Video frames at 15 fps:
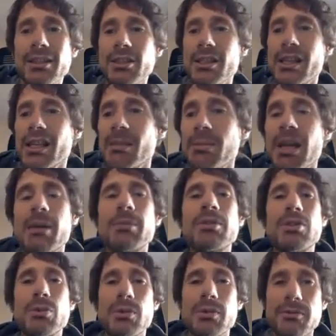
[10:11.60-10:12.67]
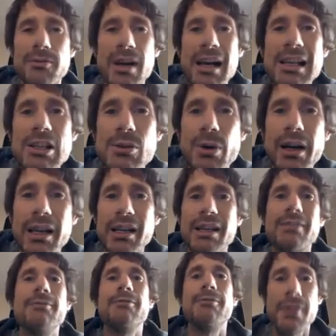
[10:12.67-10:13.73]
you're going to be able to evaluate
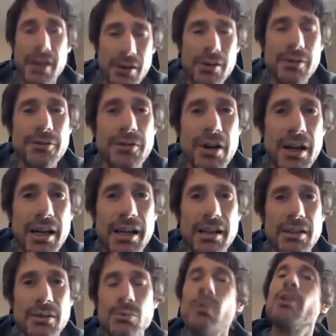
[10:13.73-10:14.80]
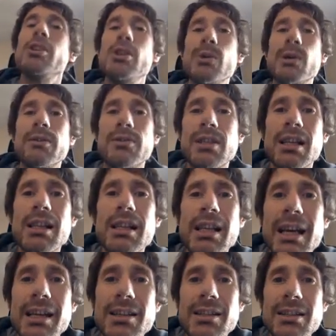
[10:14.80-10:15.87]
and verify what you have
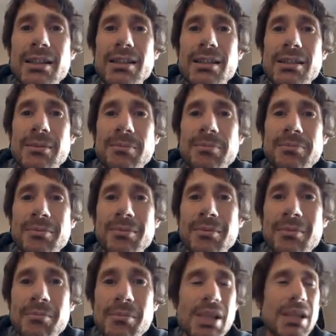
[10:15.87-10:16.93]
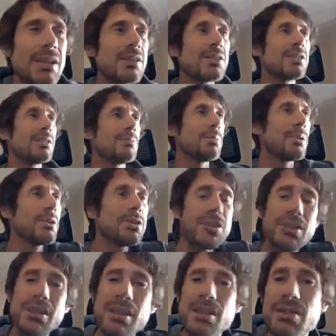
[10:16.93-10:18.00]
delegated, because the
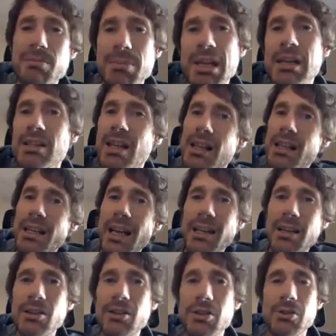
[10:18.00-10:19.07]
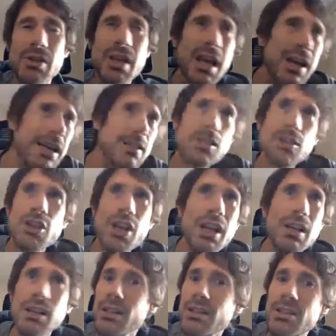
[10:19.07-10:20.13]
person that's being delegated to now has a
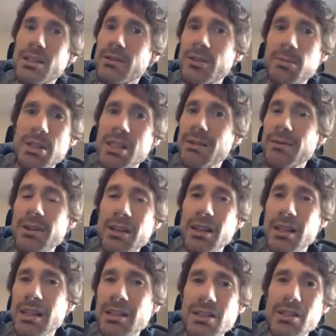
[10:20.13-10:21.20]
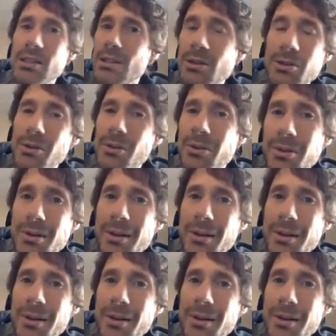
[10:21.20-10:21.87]
checklist of specific things to do.